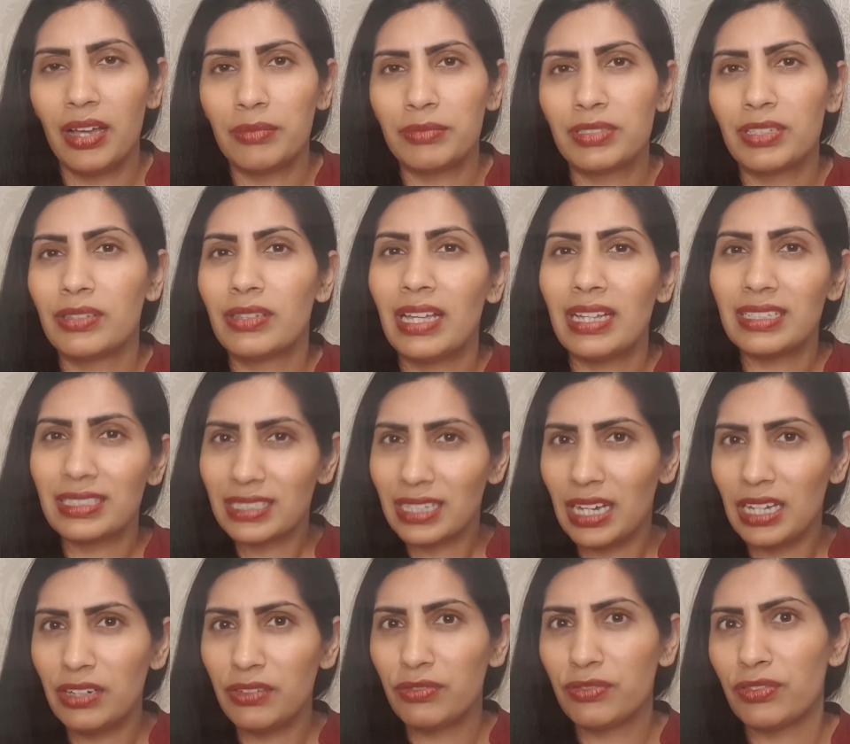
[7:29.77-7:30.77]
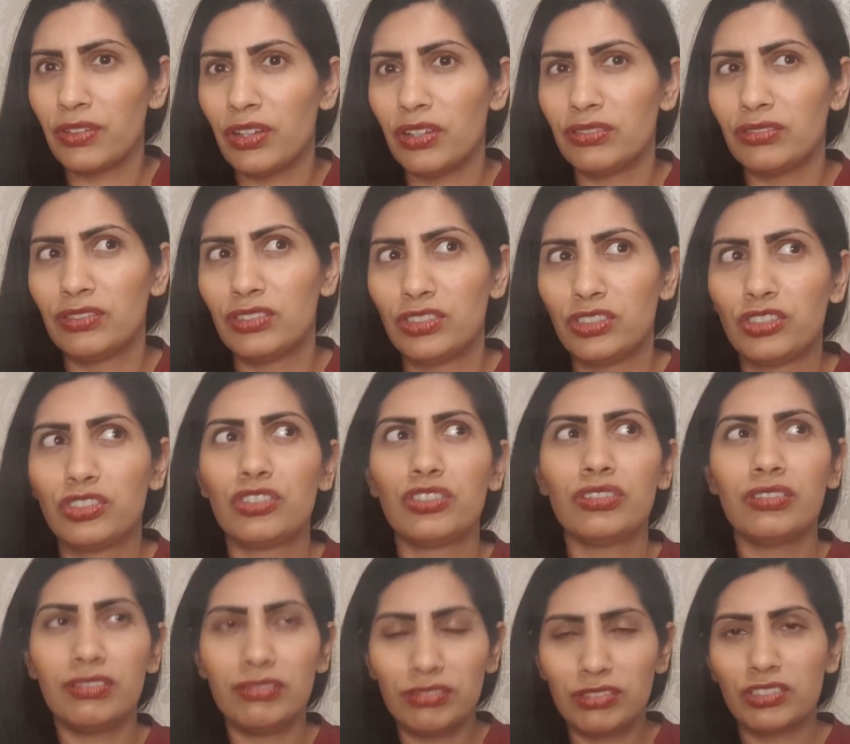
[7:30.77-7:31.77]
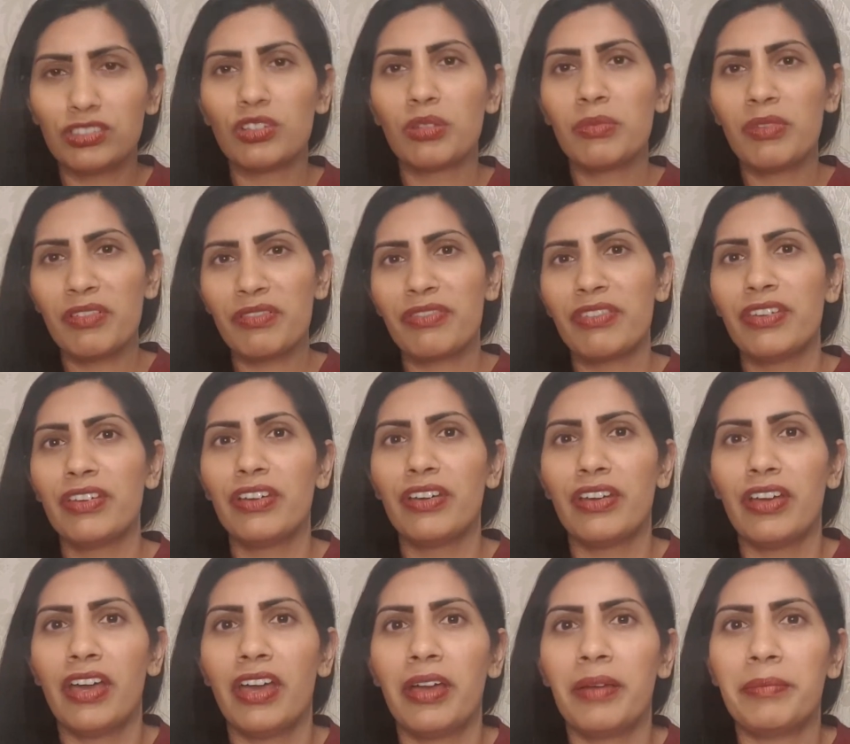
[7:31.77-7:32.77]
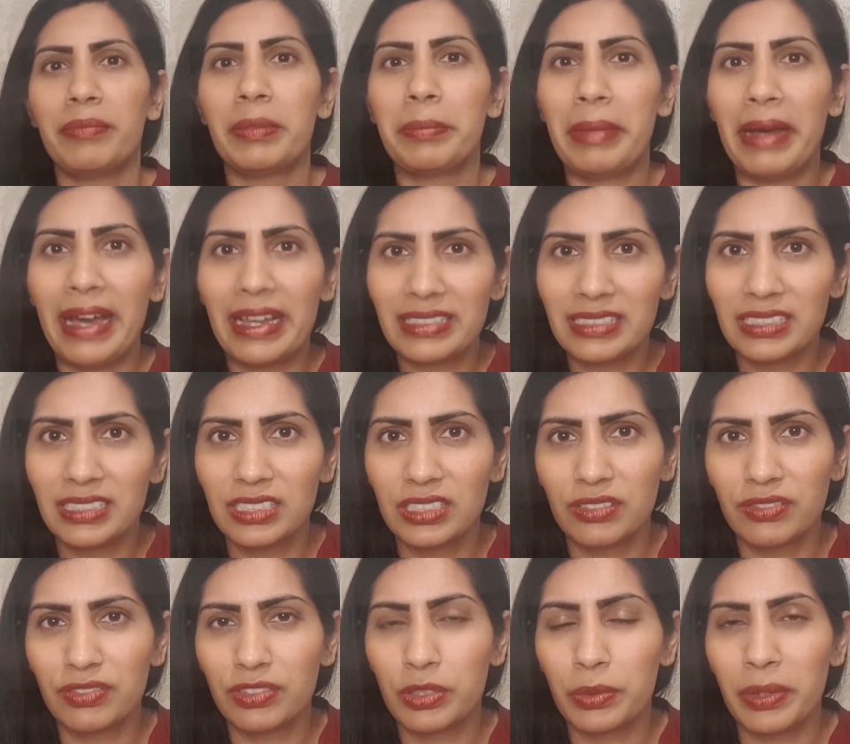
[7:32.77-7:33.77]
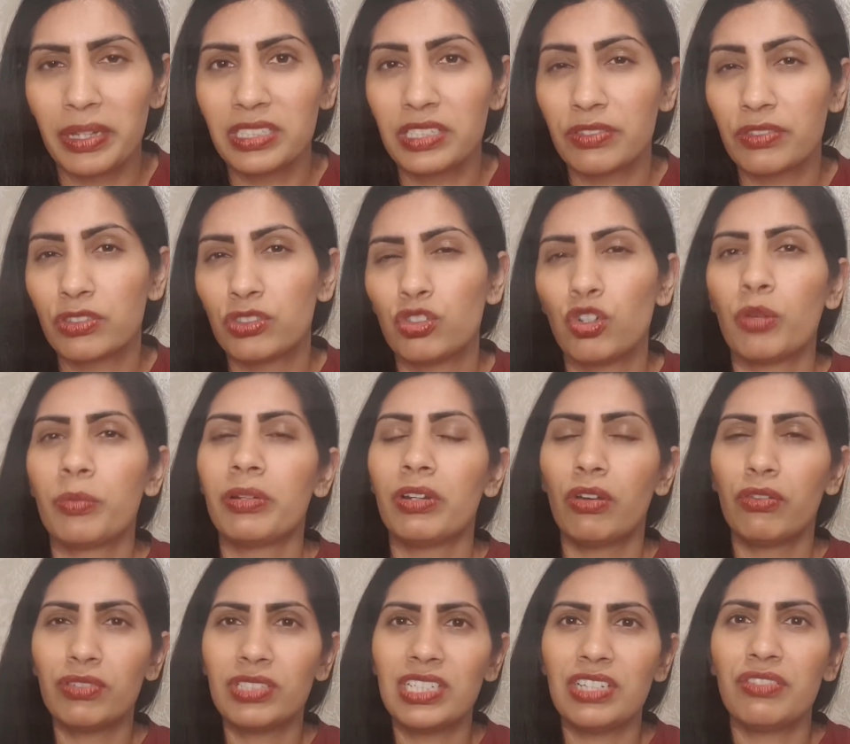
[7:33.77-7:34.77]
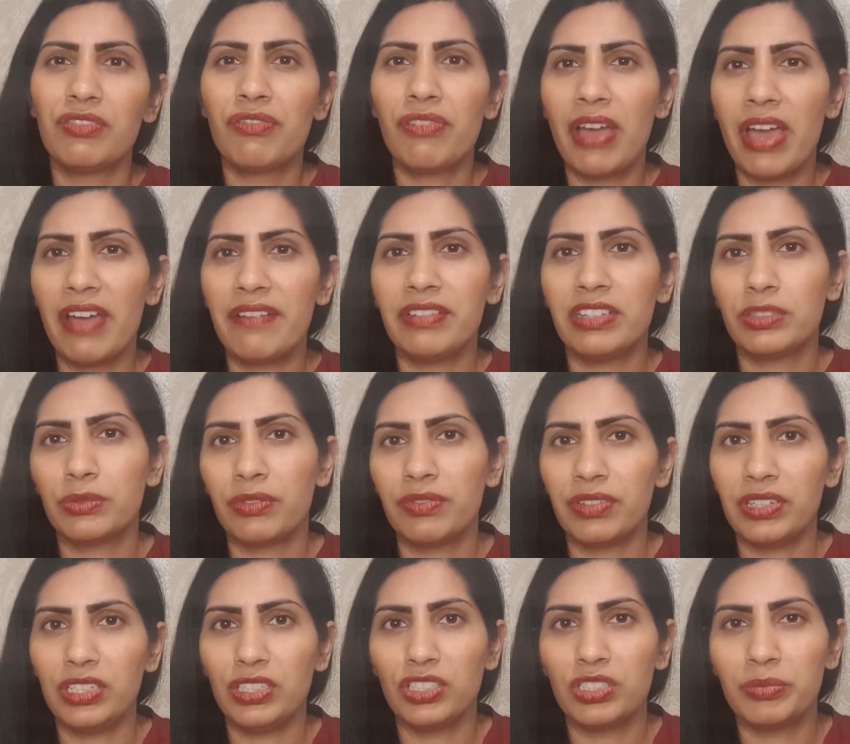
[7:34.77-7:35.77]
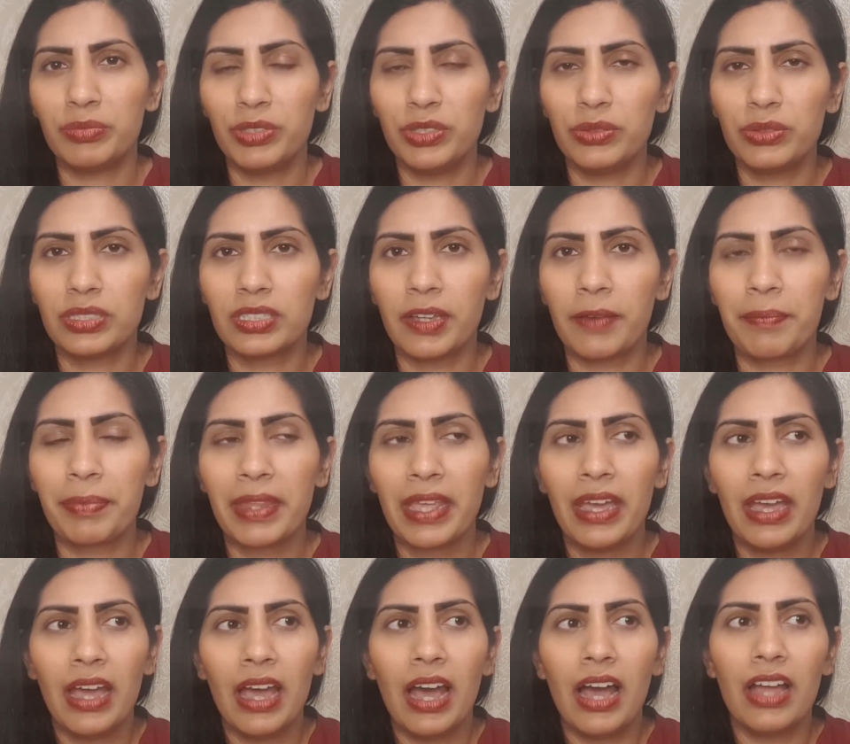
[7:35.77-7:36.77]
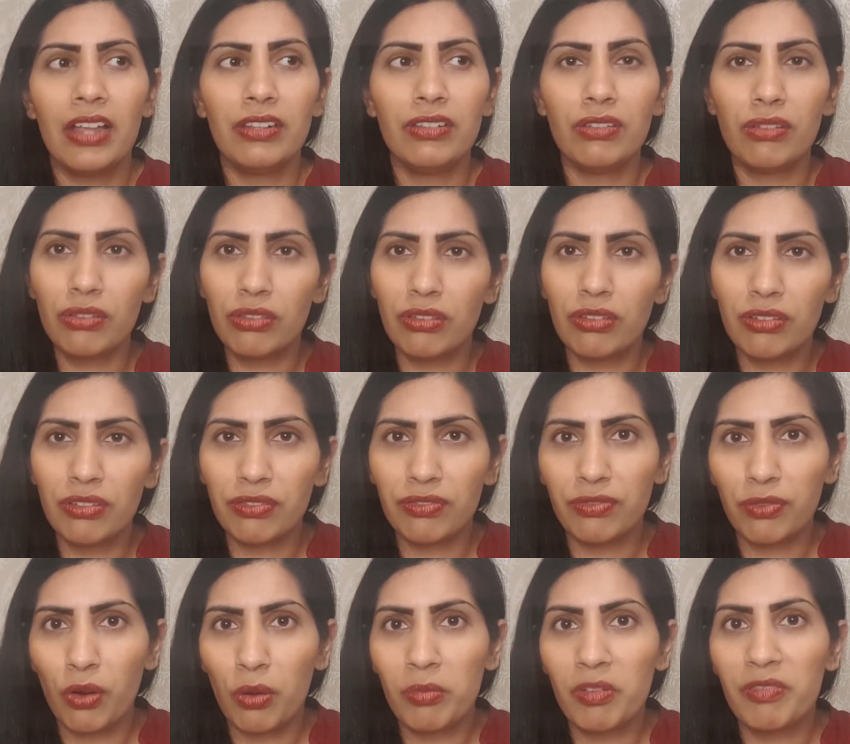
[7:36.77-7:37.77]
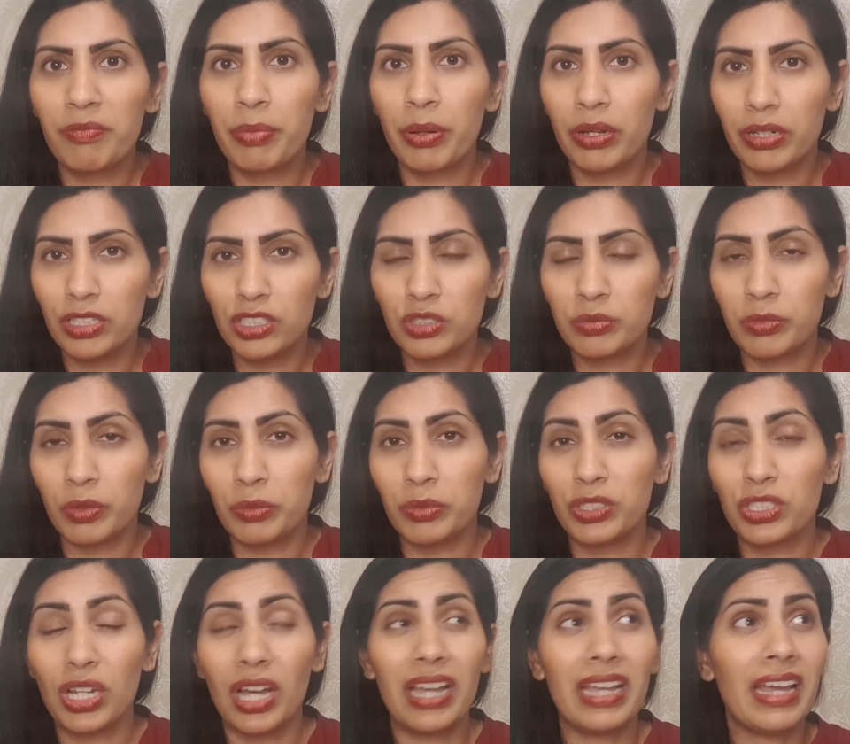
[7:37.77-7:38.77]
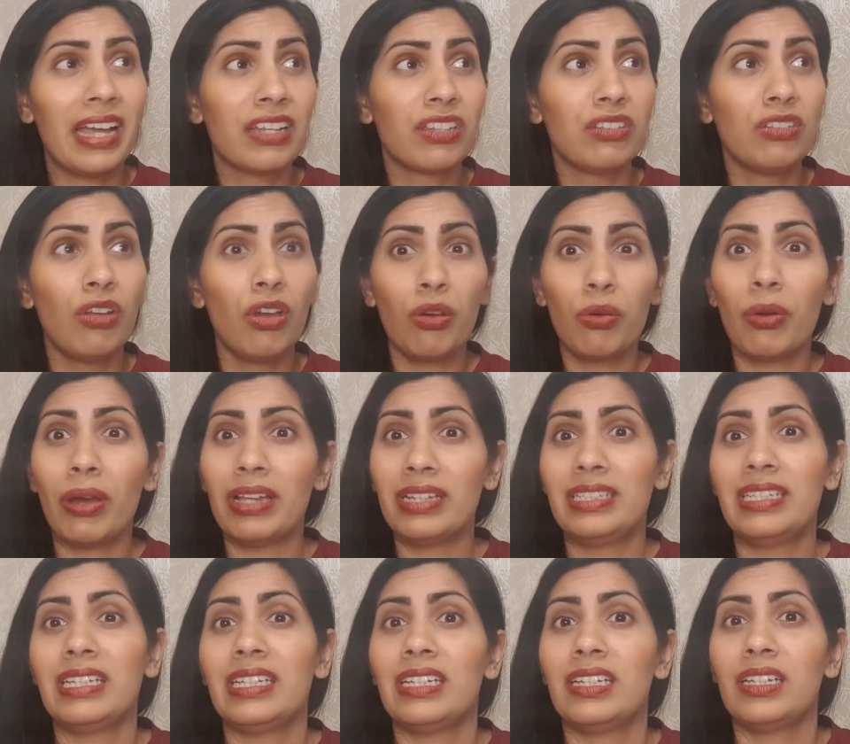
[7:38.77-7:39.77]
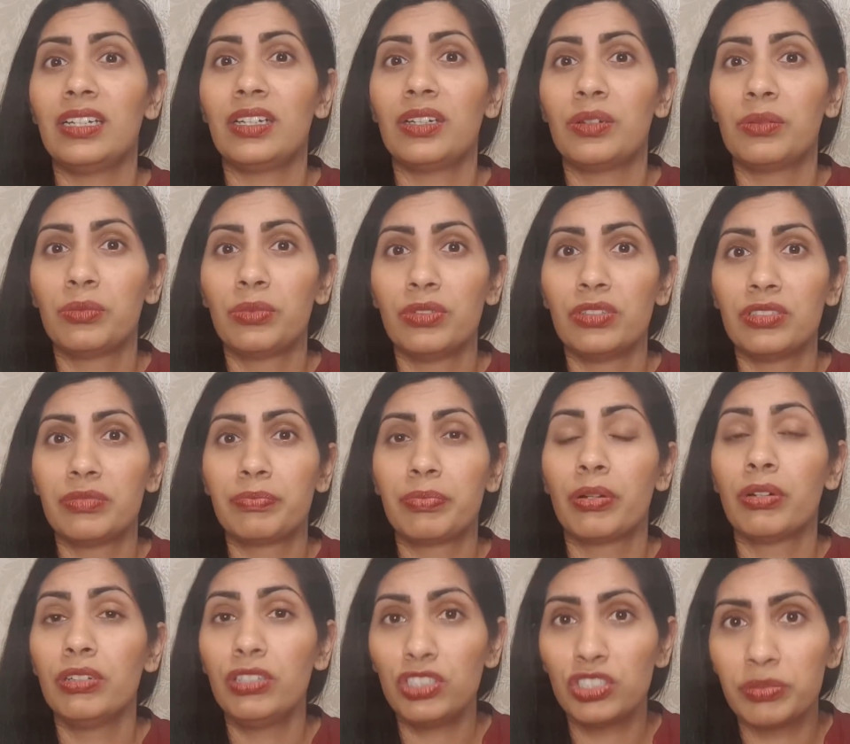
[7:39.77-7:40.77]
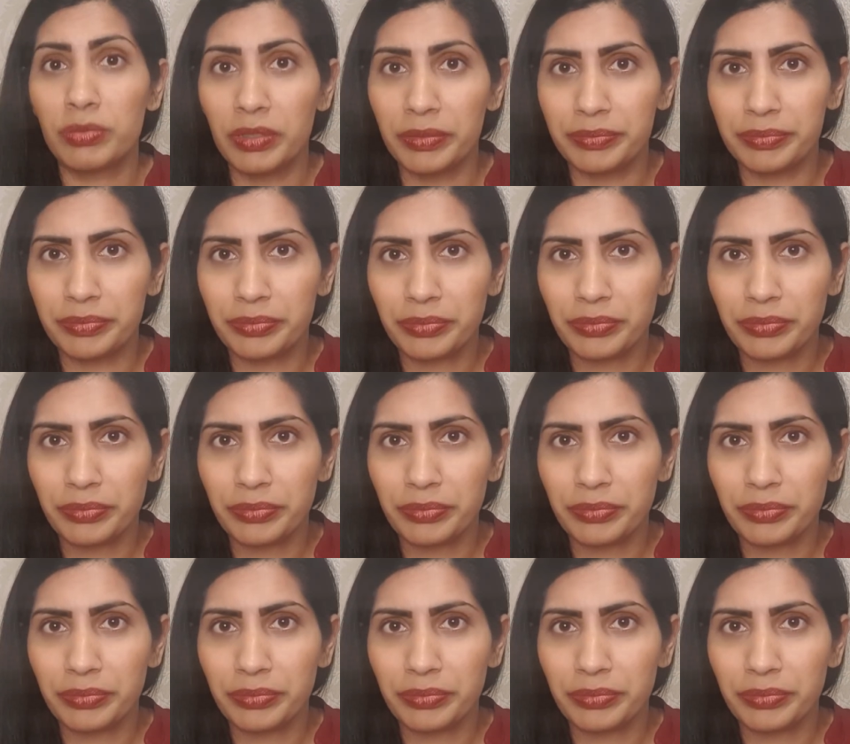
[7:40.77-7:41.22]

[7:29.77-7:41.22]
So that's kind of some of the patterns of coercive control, but obviously it varies with each abuser. Another form of punishment, which I had no idea was punishment